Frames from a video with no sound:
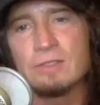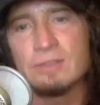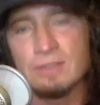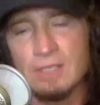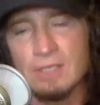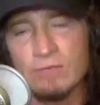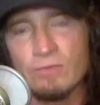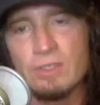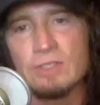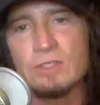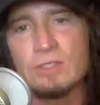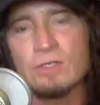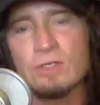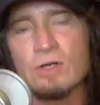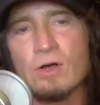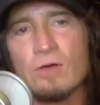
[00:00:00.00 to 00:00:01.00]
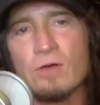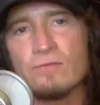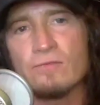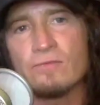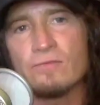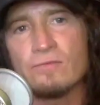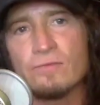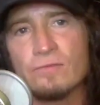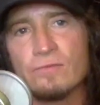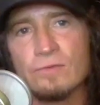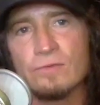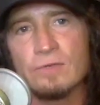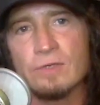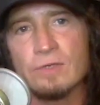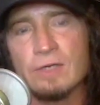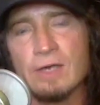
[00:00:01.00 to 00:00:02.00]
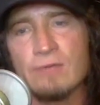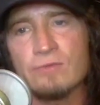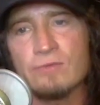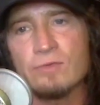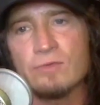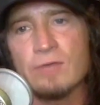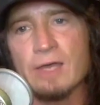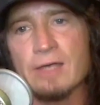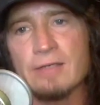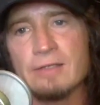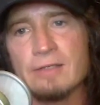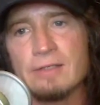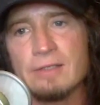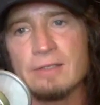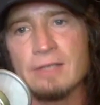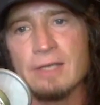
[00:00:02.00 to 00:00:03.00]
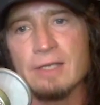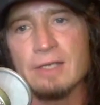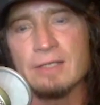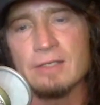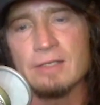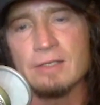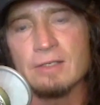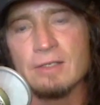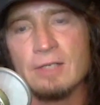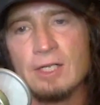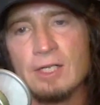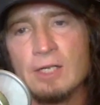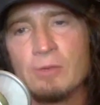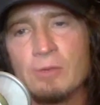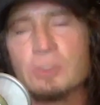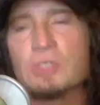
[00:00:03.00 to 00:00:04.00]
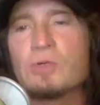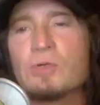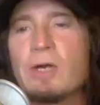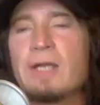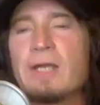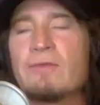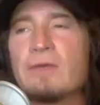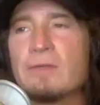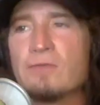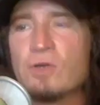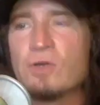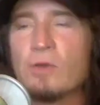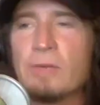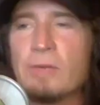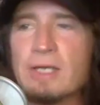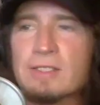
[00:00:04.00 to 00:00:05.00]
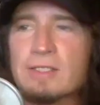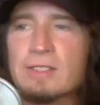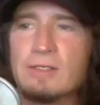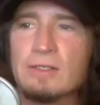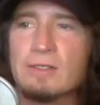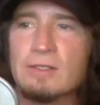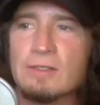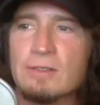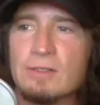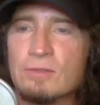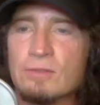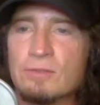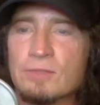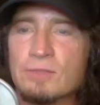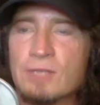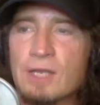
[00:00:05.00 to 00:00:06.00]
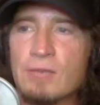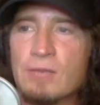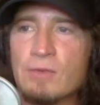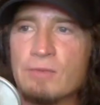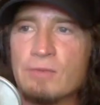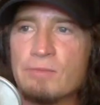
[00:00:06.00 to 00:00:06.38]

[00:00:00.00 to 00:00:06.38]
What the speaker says: It really took off after that. And which is great. If you go back to the time when